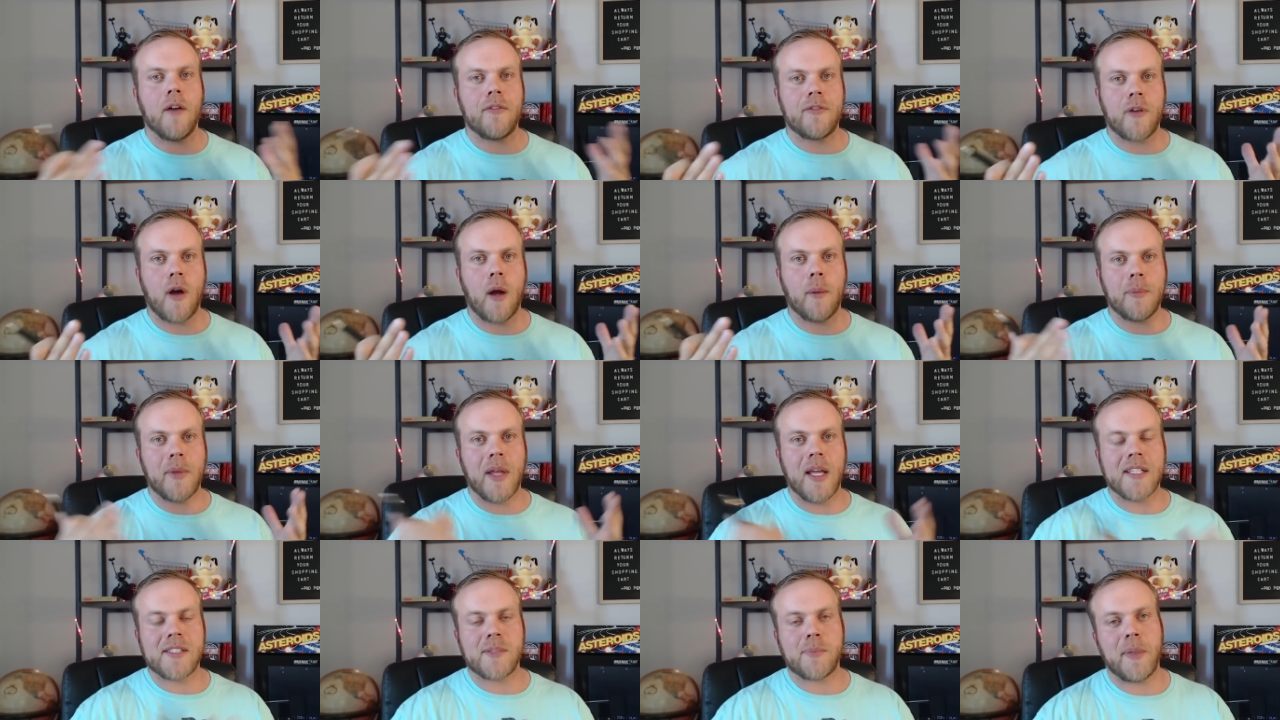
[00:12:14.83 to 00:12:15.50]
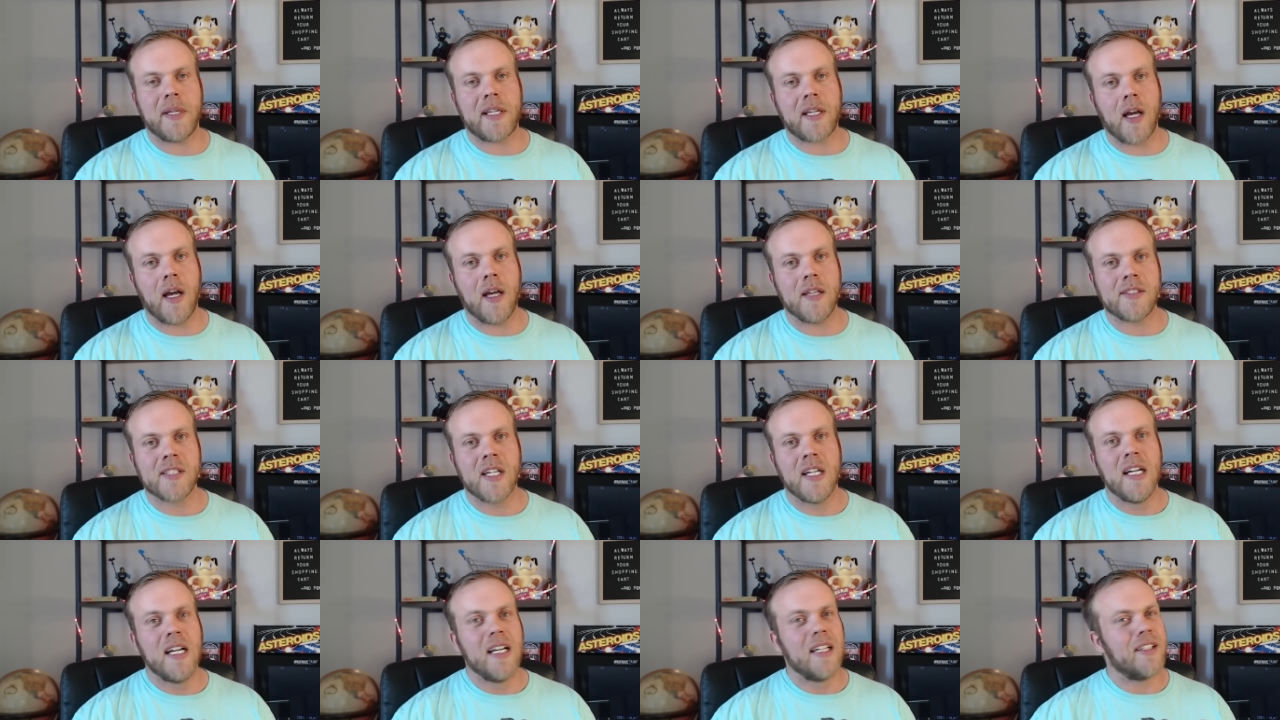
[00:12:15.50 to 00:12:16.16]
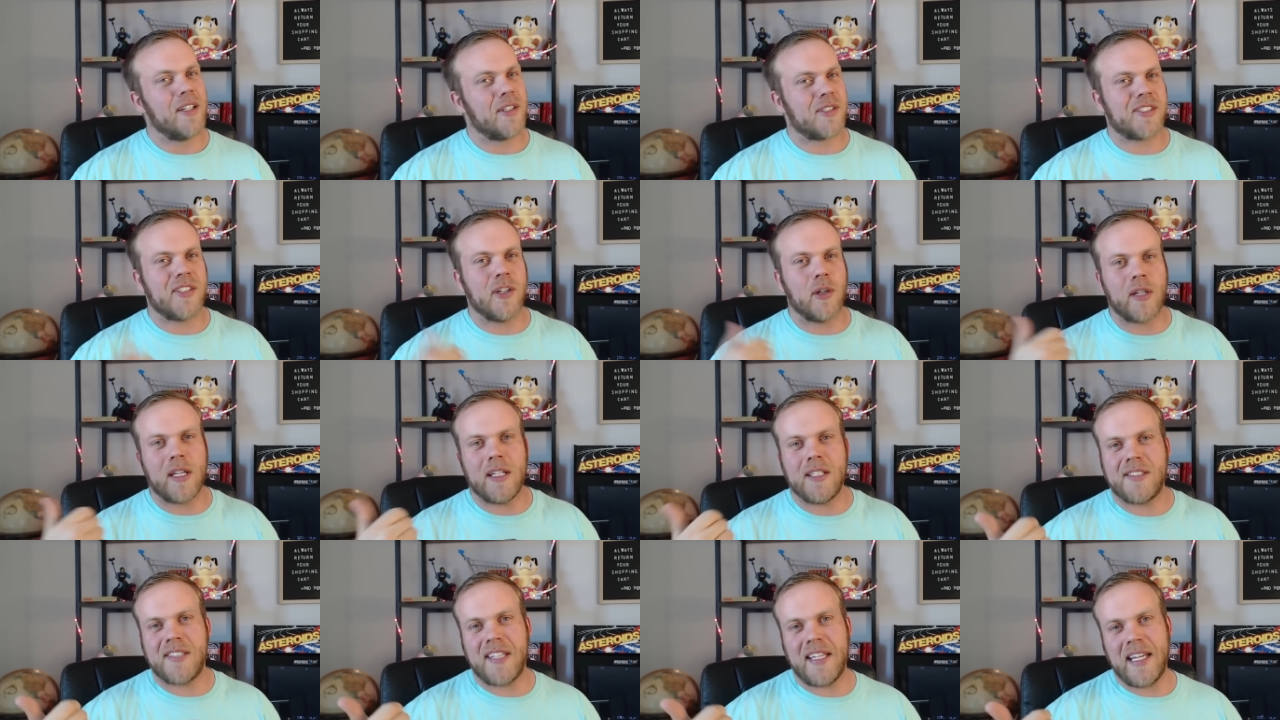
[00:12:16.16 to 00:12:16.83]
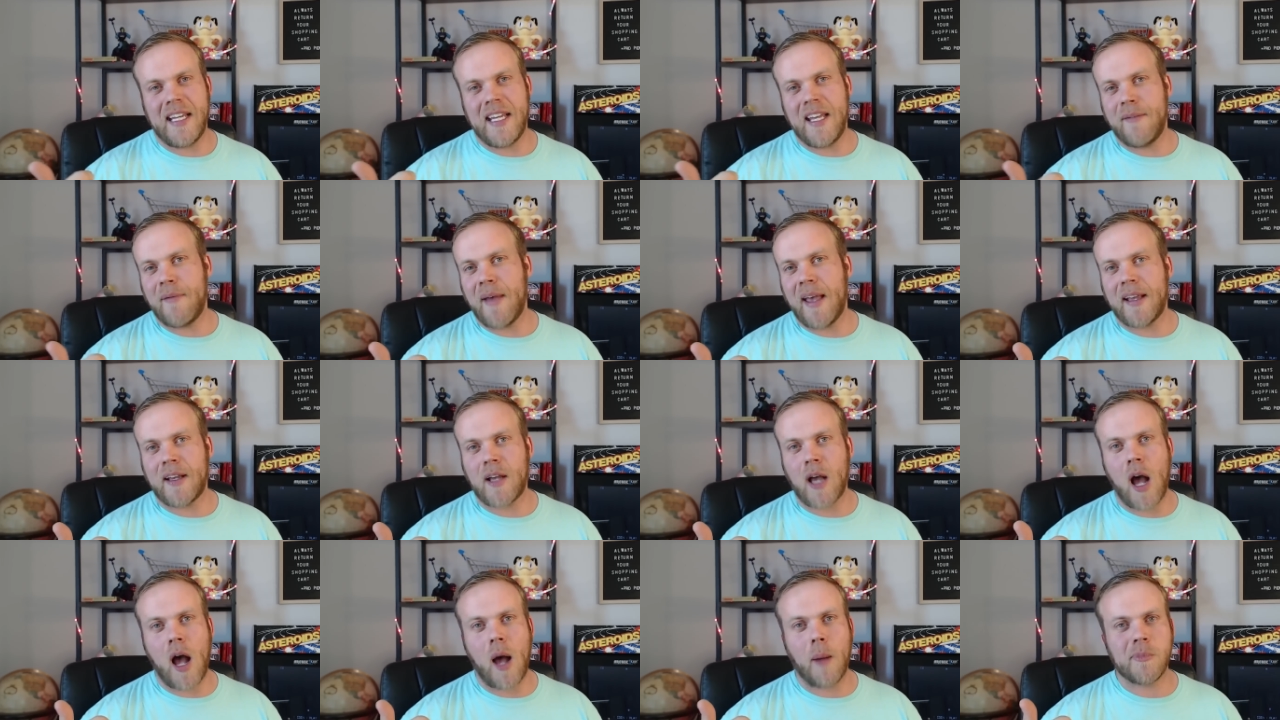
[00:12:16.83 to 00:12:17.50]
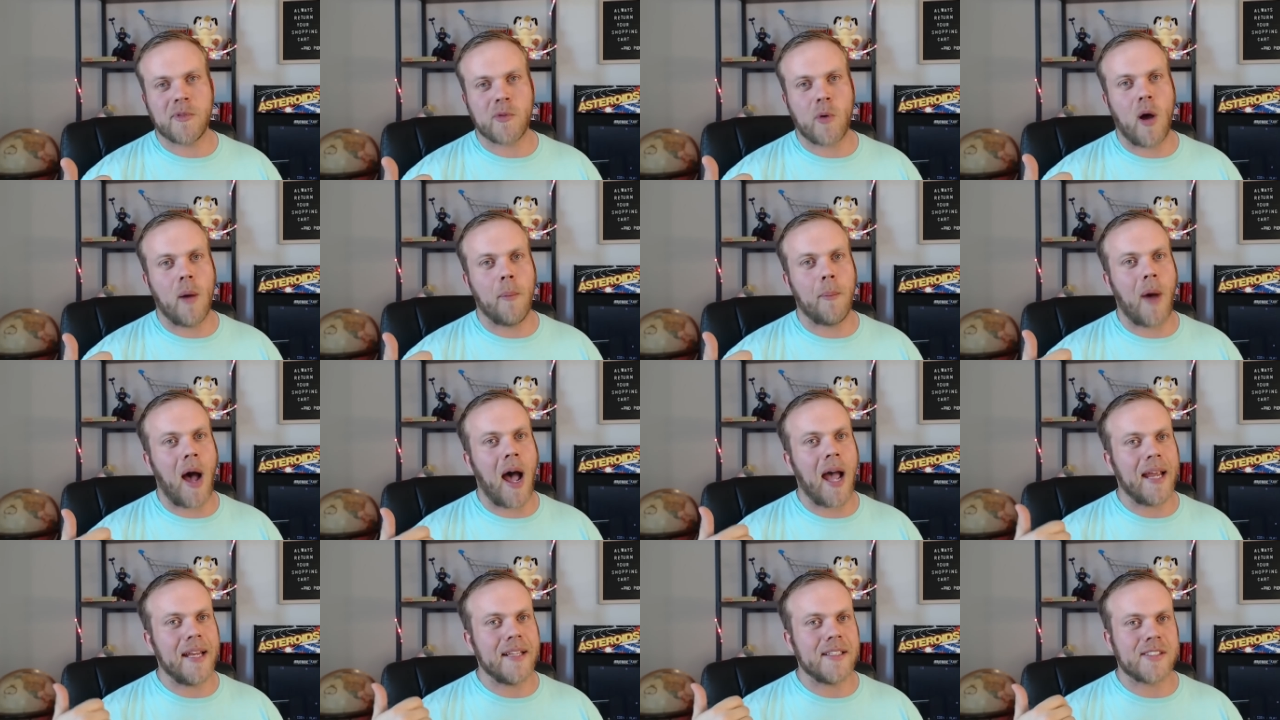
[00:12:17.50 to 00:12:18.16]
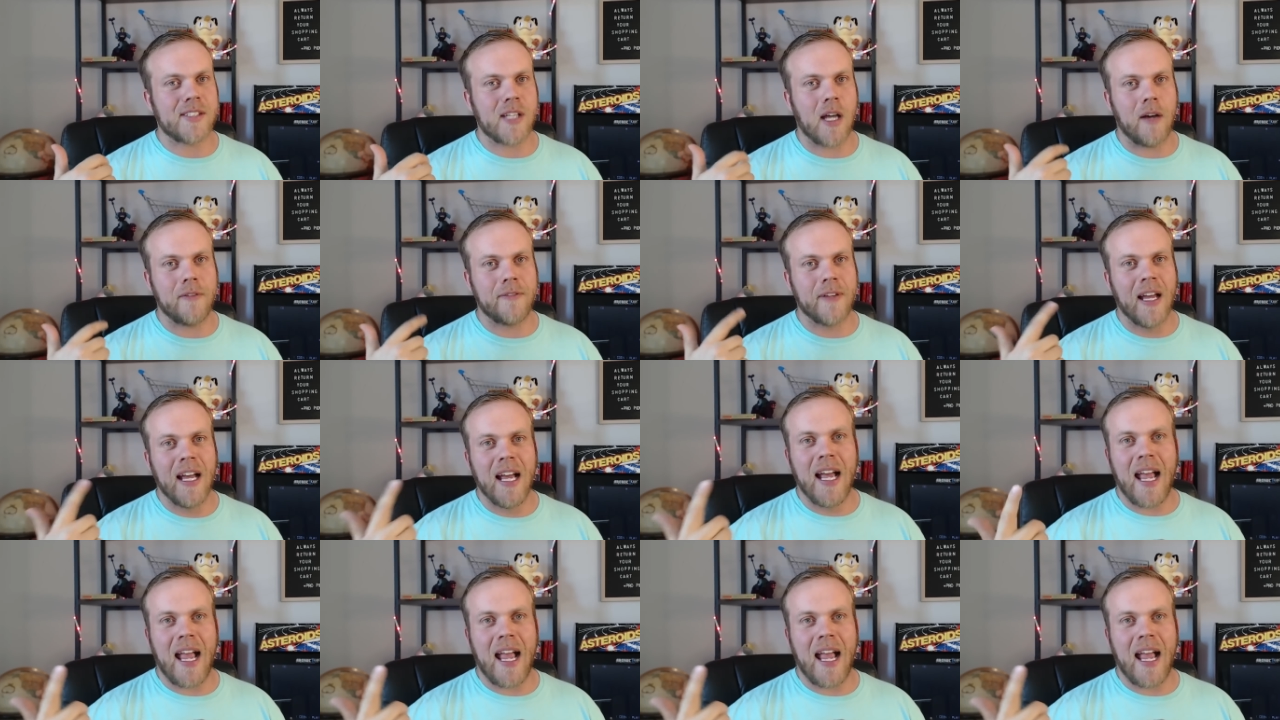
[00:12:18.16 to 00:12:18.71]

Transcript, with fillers: from this, because you're still going to see eBay comps while I'm buying stuff,